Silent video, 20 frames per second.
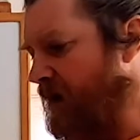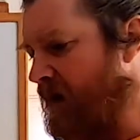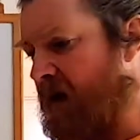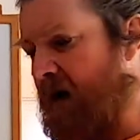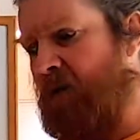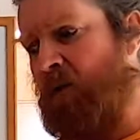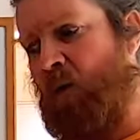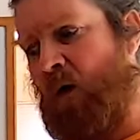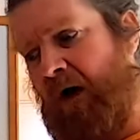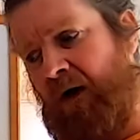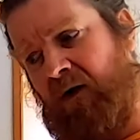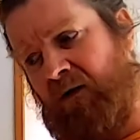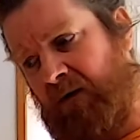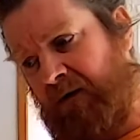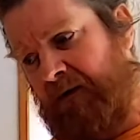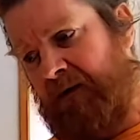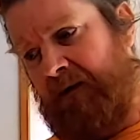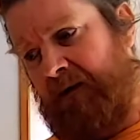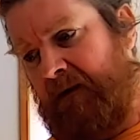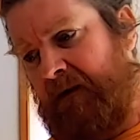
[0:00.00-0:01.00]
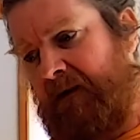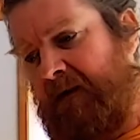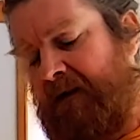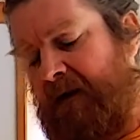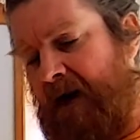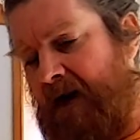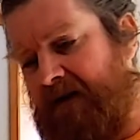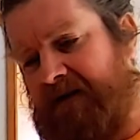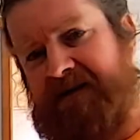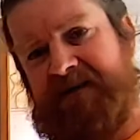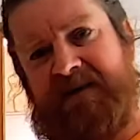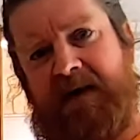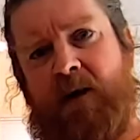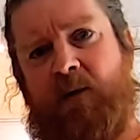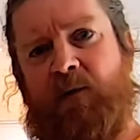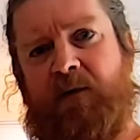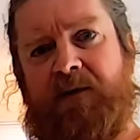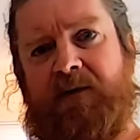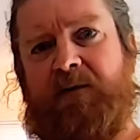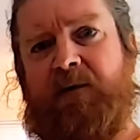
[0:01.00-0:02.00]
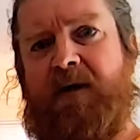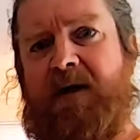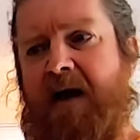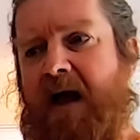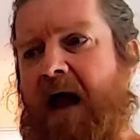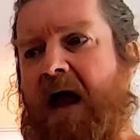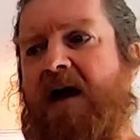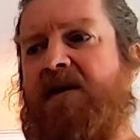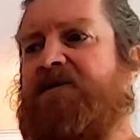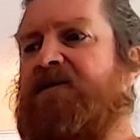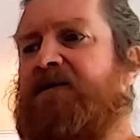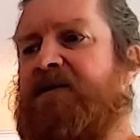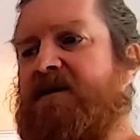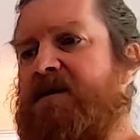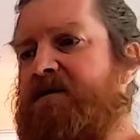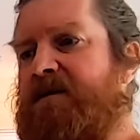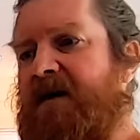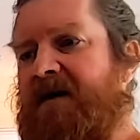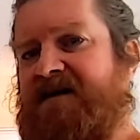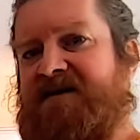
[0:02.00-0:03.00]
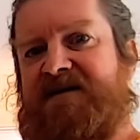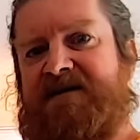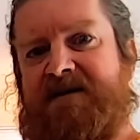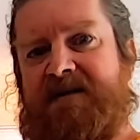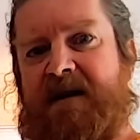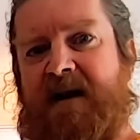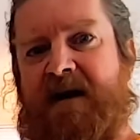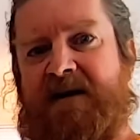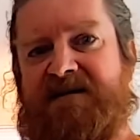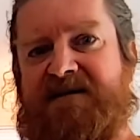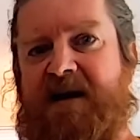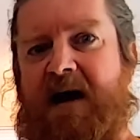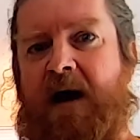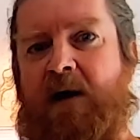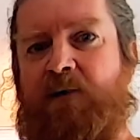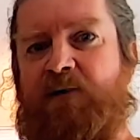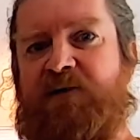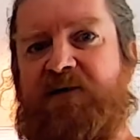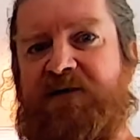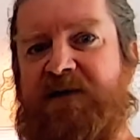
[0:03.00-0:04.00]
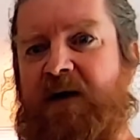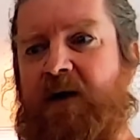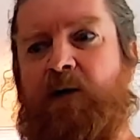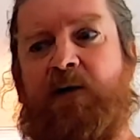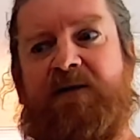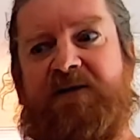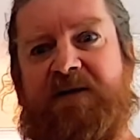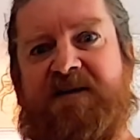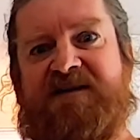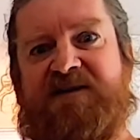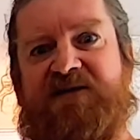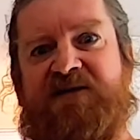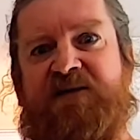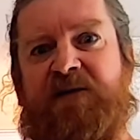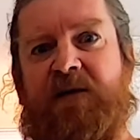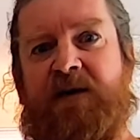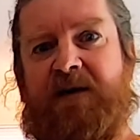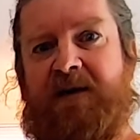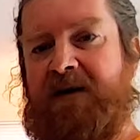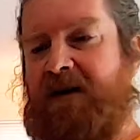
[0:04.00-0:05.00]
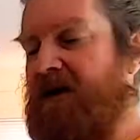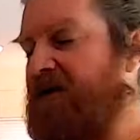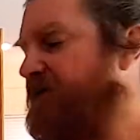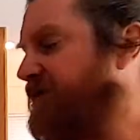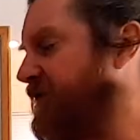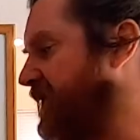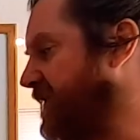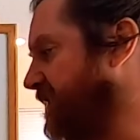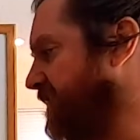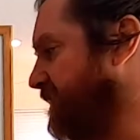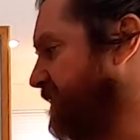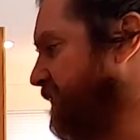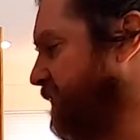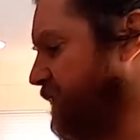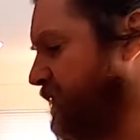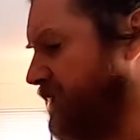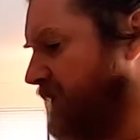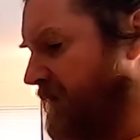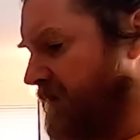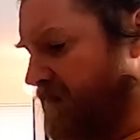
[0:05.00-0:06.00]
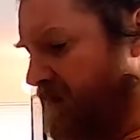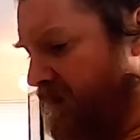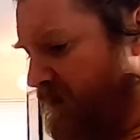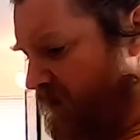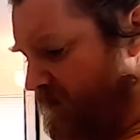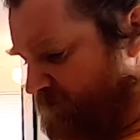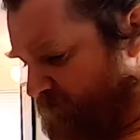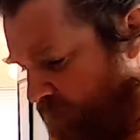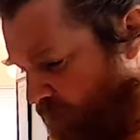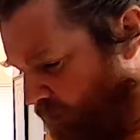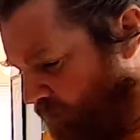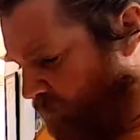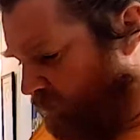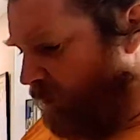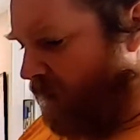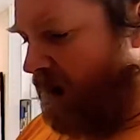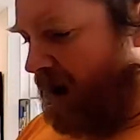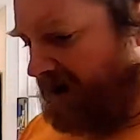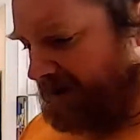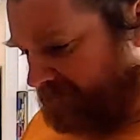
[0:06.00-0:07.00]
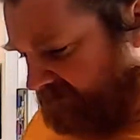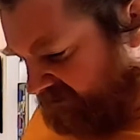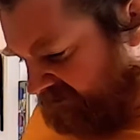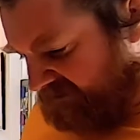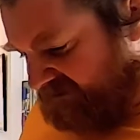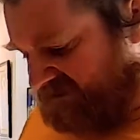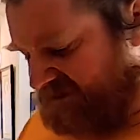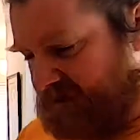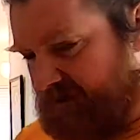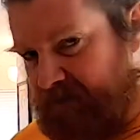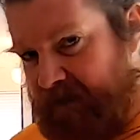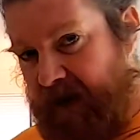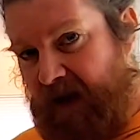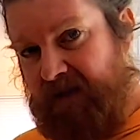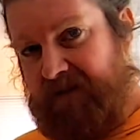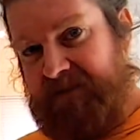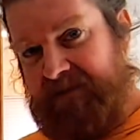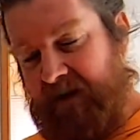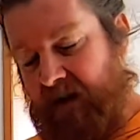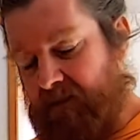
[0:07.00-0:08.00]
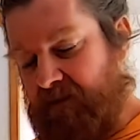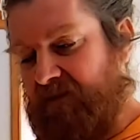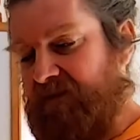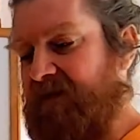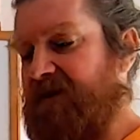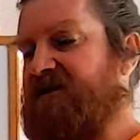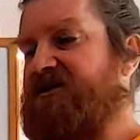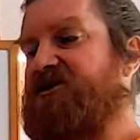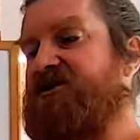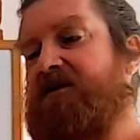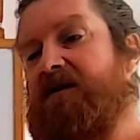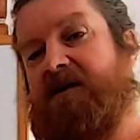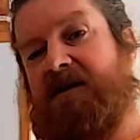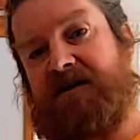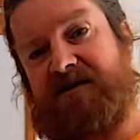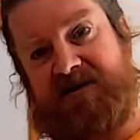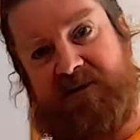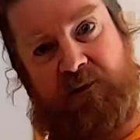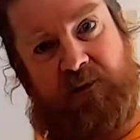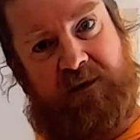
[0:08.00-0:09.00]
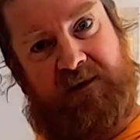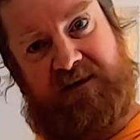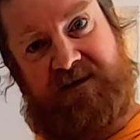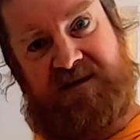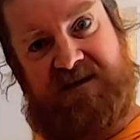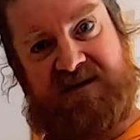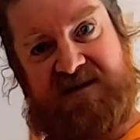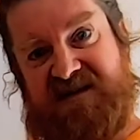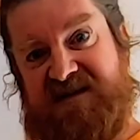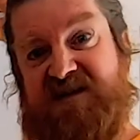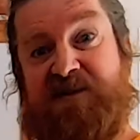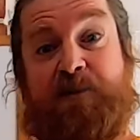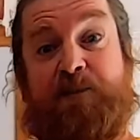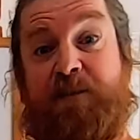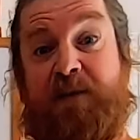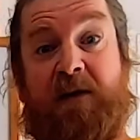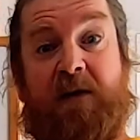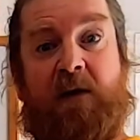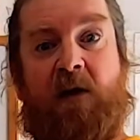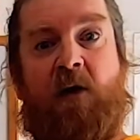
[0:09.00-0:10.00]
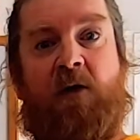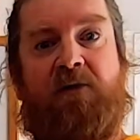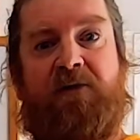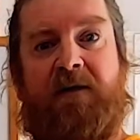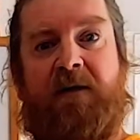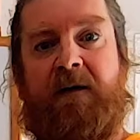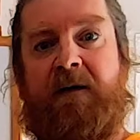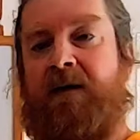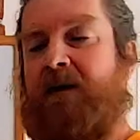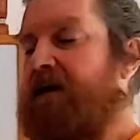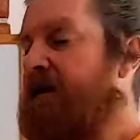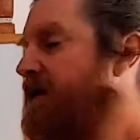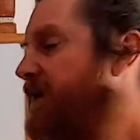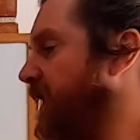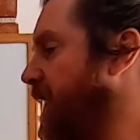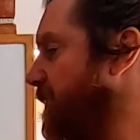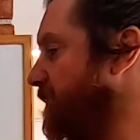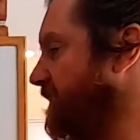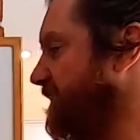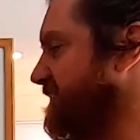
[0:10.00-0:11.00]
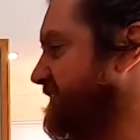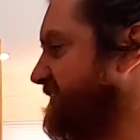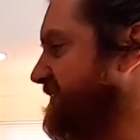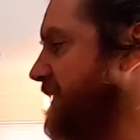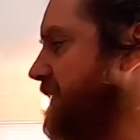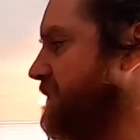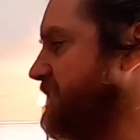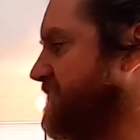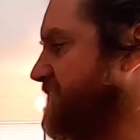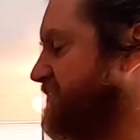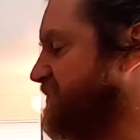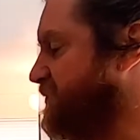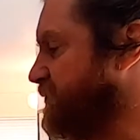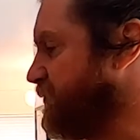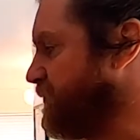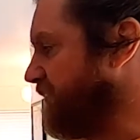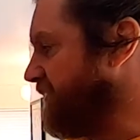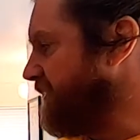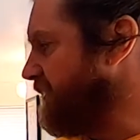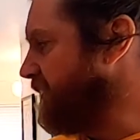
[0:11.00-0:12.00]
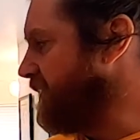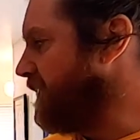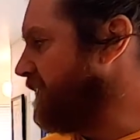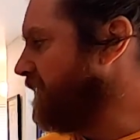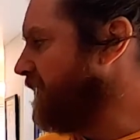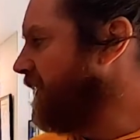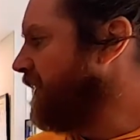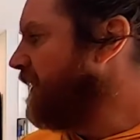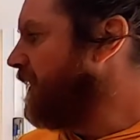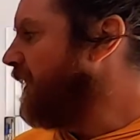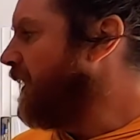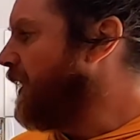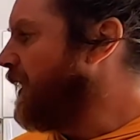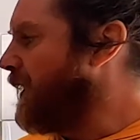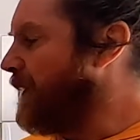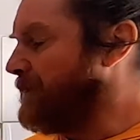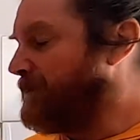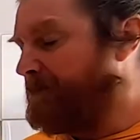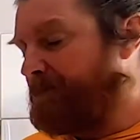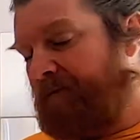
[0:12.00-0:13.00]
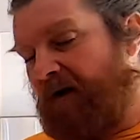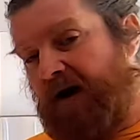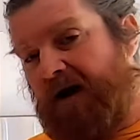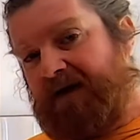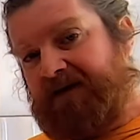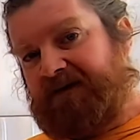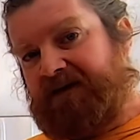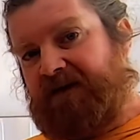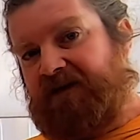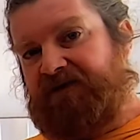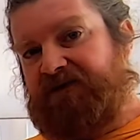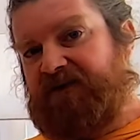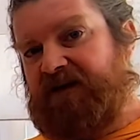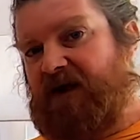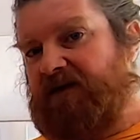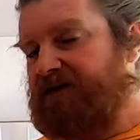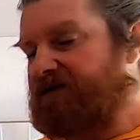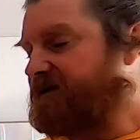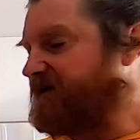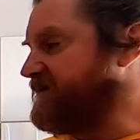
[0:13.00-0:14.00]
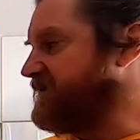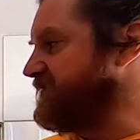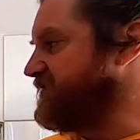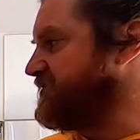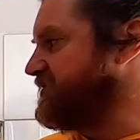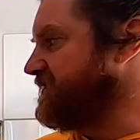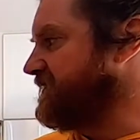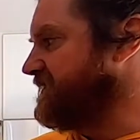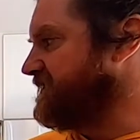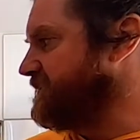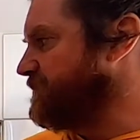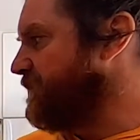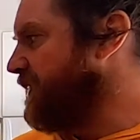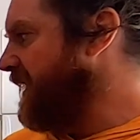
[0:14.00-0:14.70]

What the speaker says: Well, how does that work, right? Every basin has outflow if it's full enough, right? If you pour water into your bathtub, eventually it's going to spill over. The same is true here. But if the other condition is